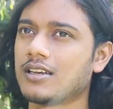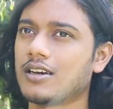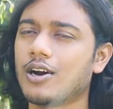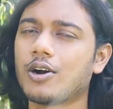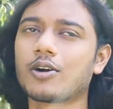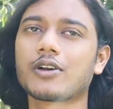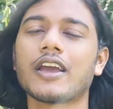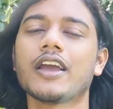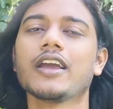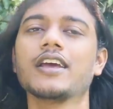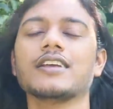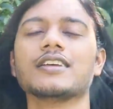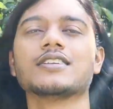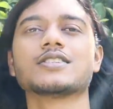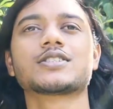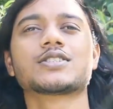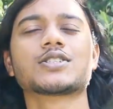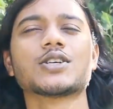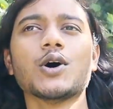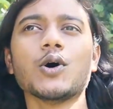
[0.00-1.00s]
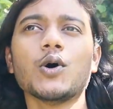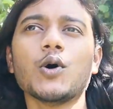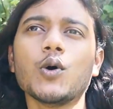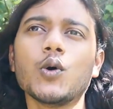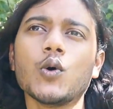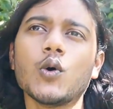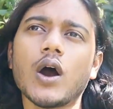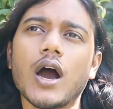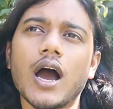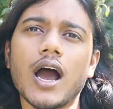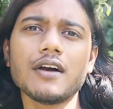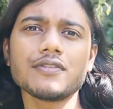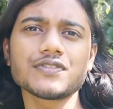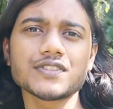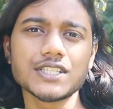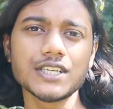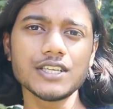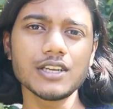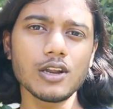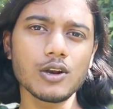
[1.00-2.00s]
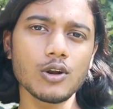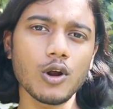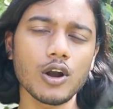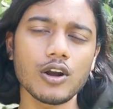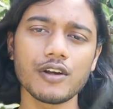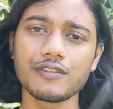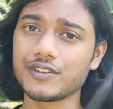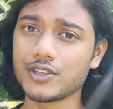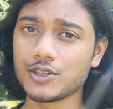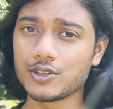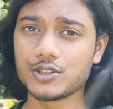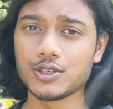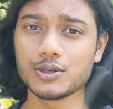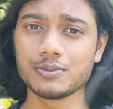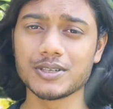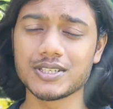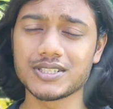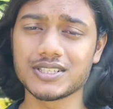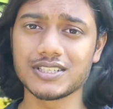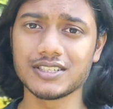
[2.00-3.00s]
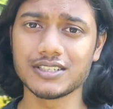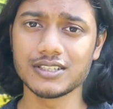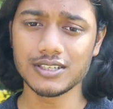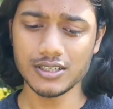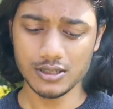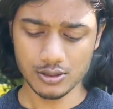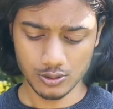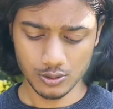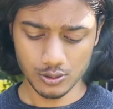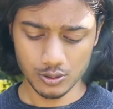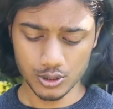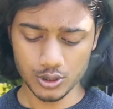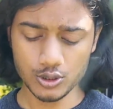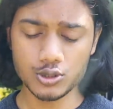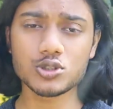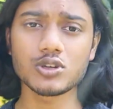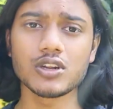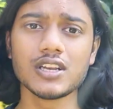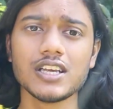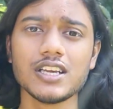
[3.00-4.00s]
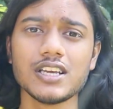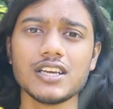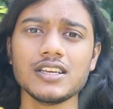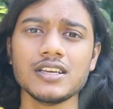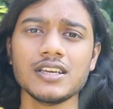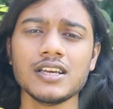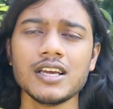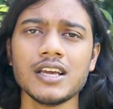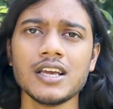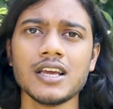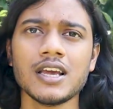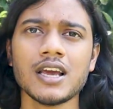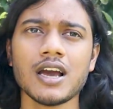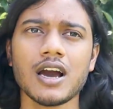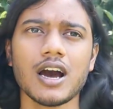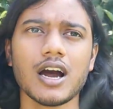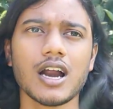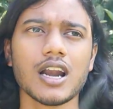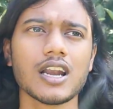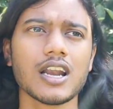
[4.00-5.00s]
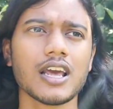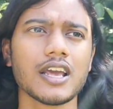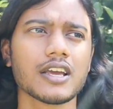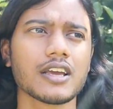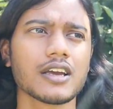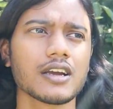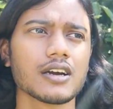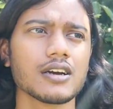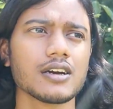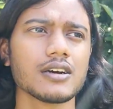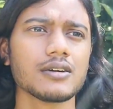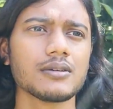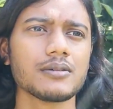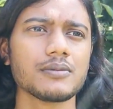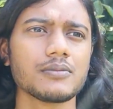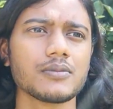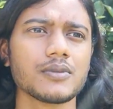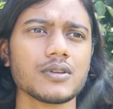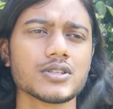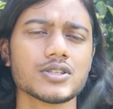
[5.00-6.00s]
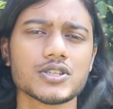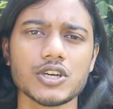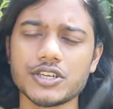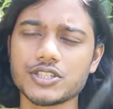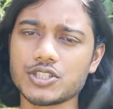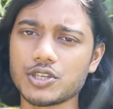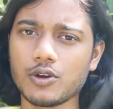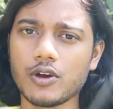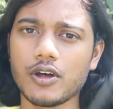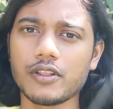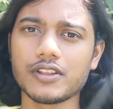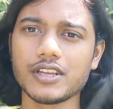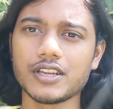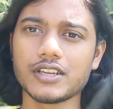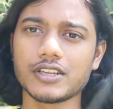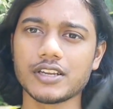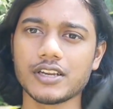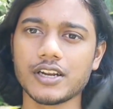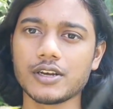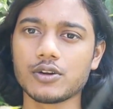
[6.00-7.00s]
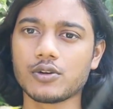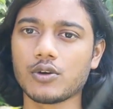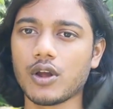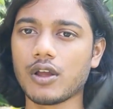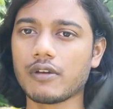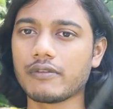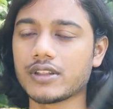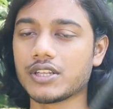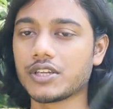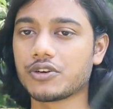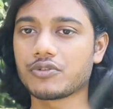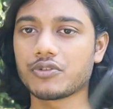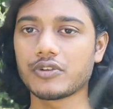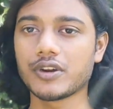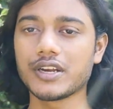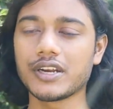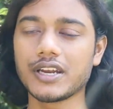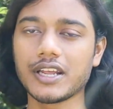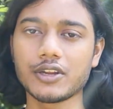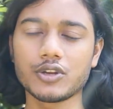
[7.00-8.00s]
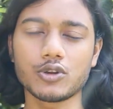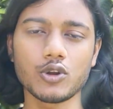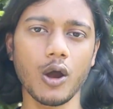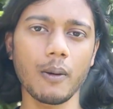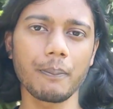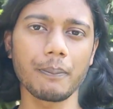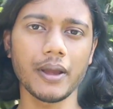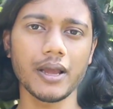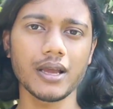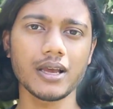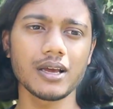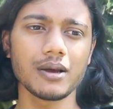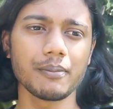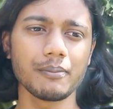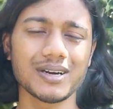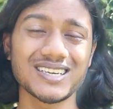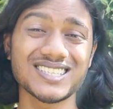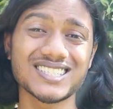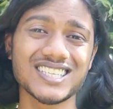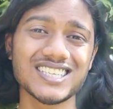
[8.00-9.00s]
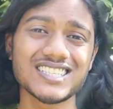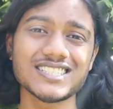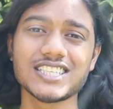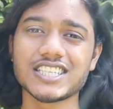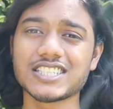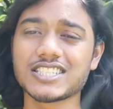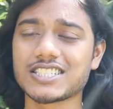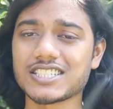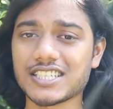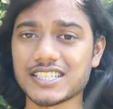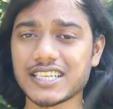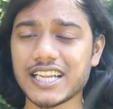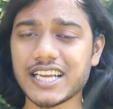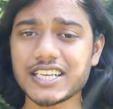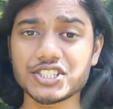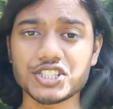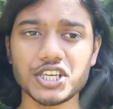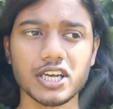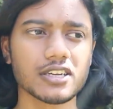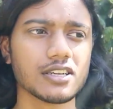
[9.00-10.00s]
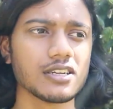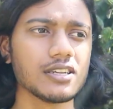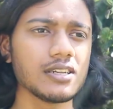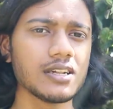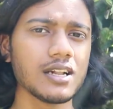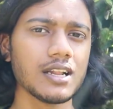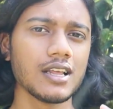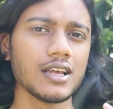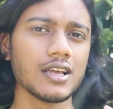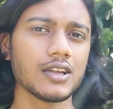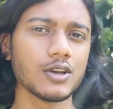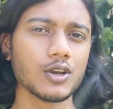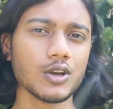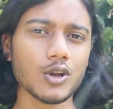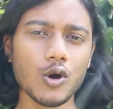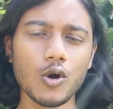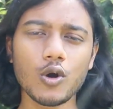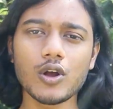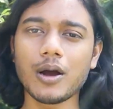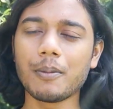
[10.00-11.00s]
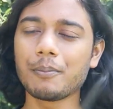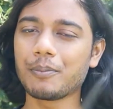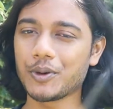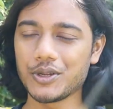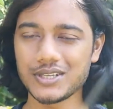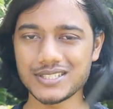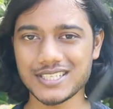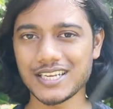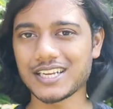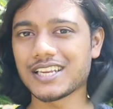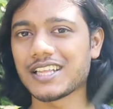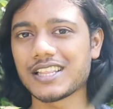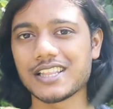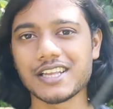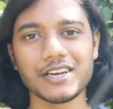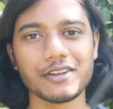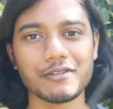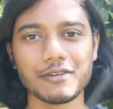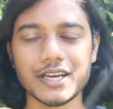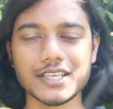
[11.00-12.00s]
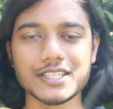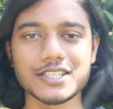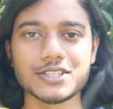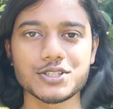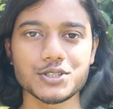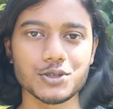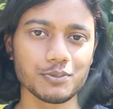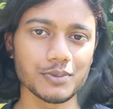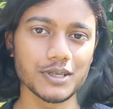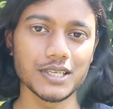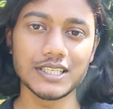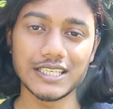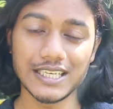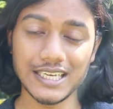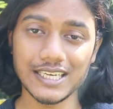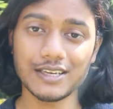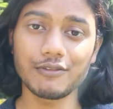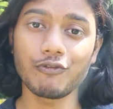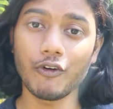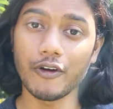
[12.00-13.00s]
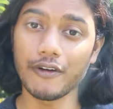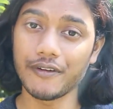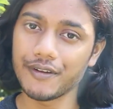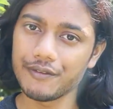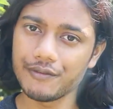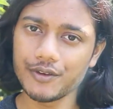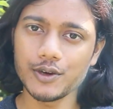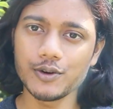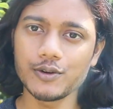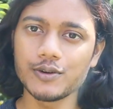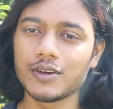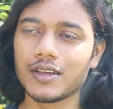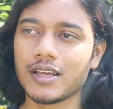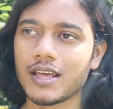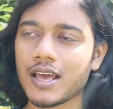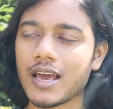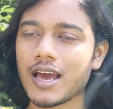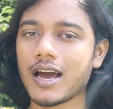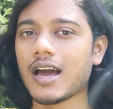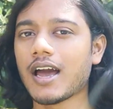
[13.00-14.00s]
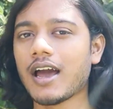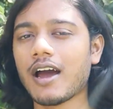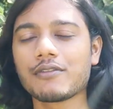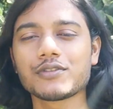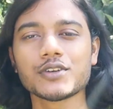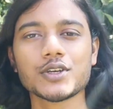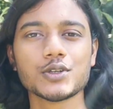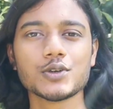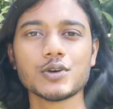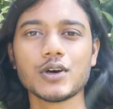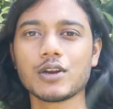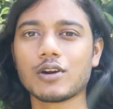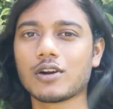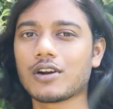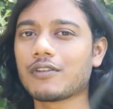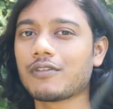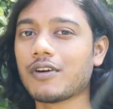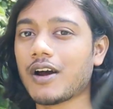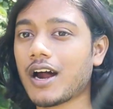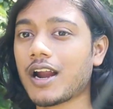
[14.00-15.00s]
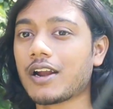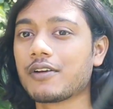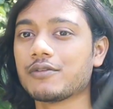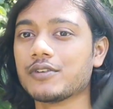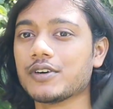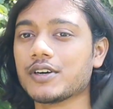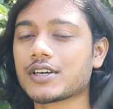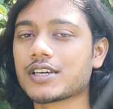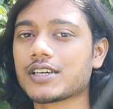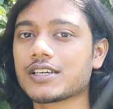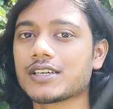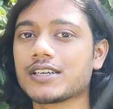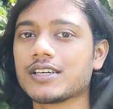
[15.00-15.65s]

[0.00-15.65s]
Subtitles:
Okay, so I've seen a lot of YouTubers here who usually are like searching on the internet, going with the trending topic. But since this is a tech channel, no company is sending the devices to me yet for review. I have to do a lot of hard work